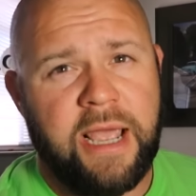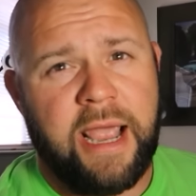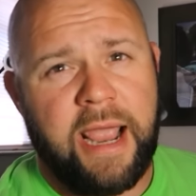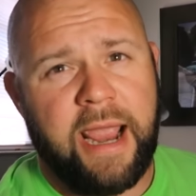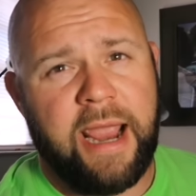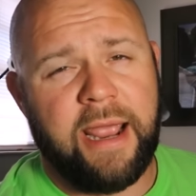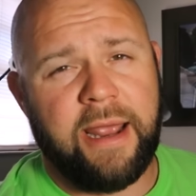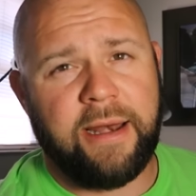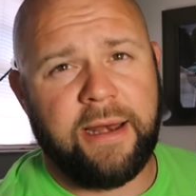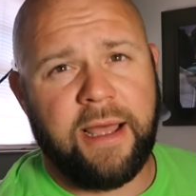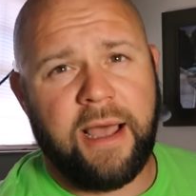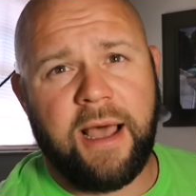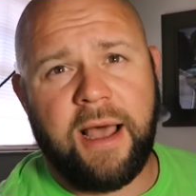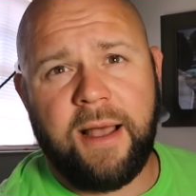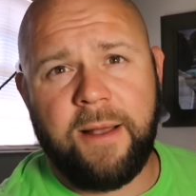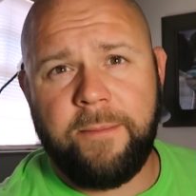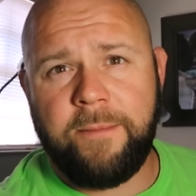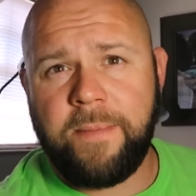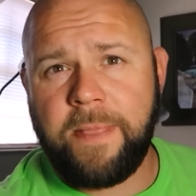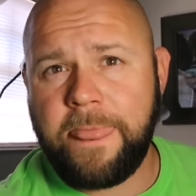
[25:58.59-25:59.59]

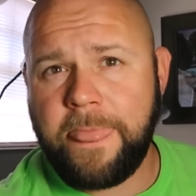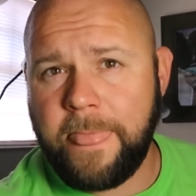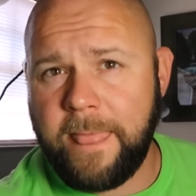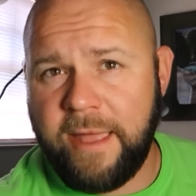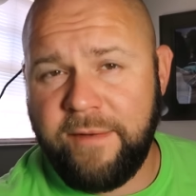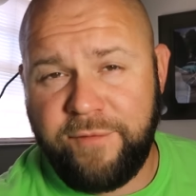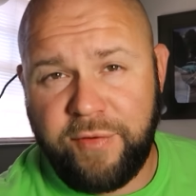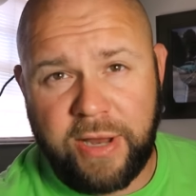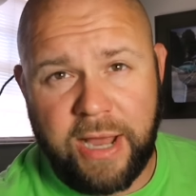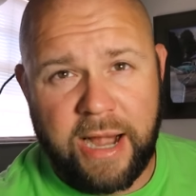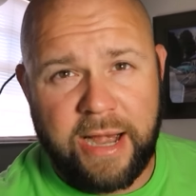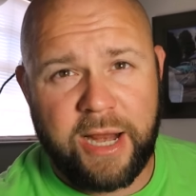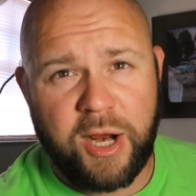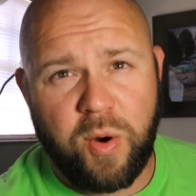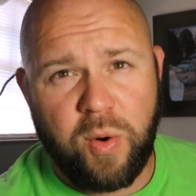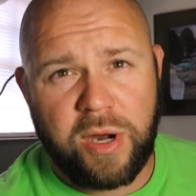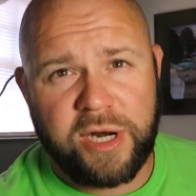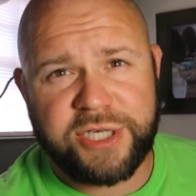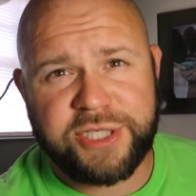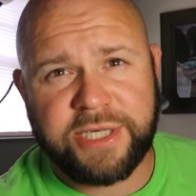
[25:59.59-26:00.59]
And if you got any
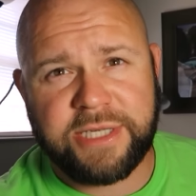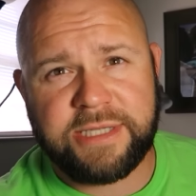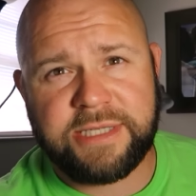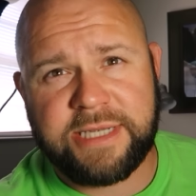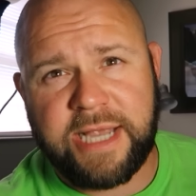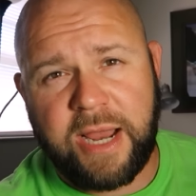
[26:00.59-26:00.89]
questions,